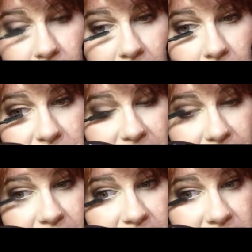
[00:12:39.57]
I'm
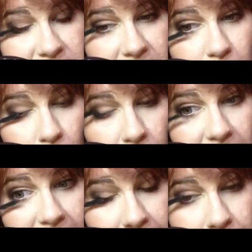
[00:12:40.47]
definitely seeing more
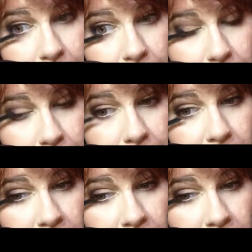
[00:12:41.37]
hair growth.